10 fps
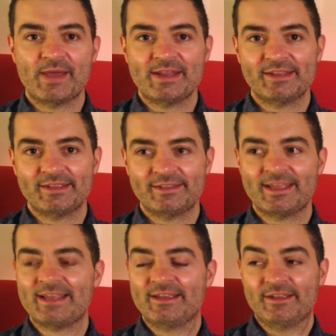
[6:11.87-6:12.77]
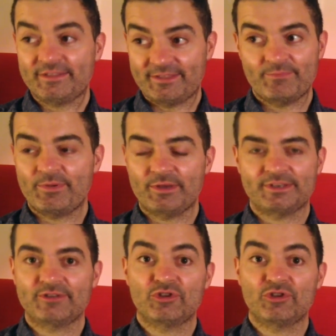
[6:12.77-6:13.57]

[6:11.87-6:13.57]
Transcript: and they the person